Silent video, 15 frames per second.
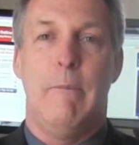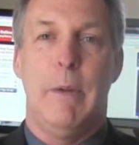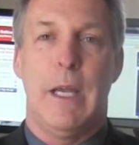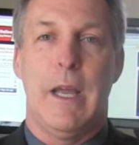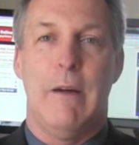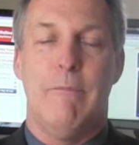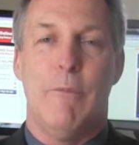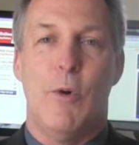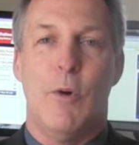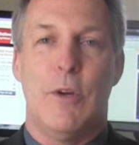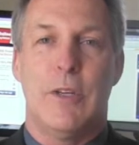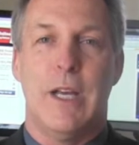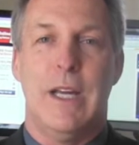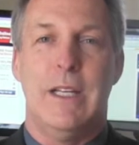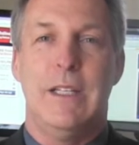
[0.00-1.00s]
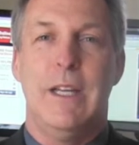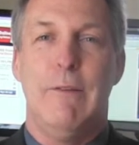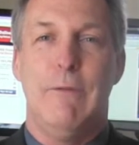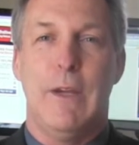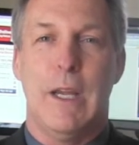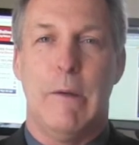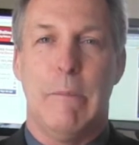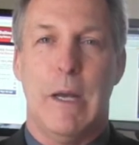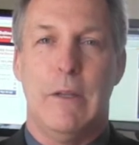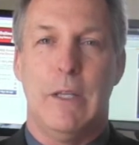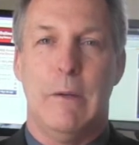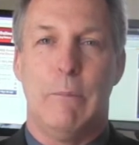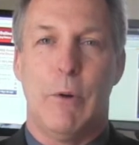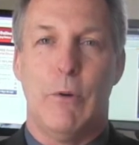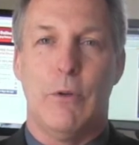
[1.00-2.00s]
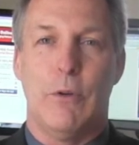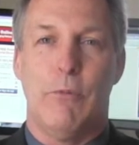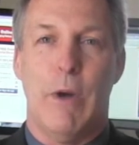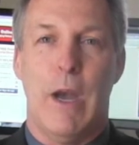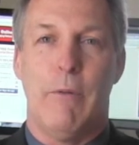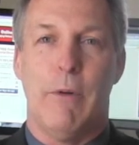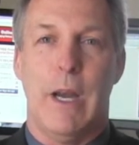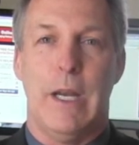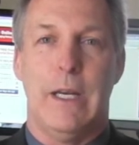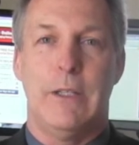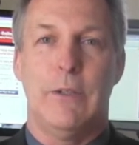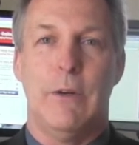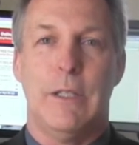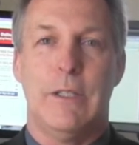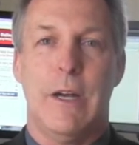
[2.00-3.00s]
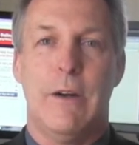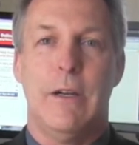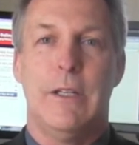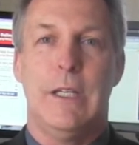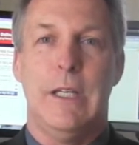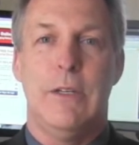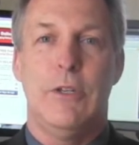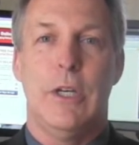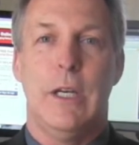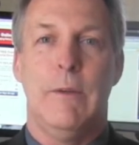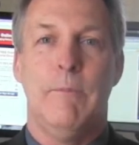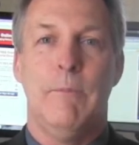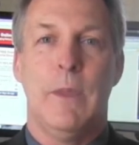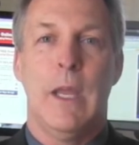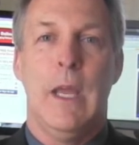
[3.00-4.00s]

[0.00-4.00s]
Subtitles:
become more scientific about the approach of grant writing. So I started teaching,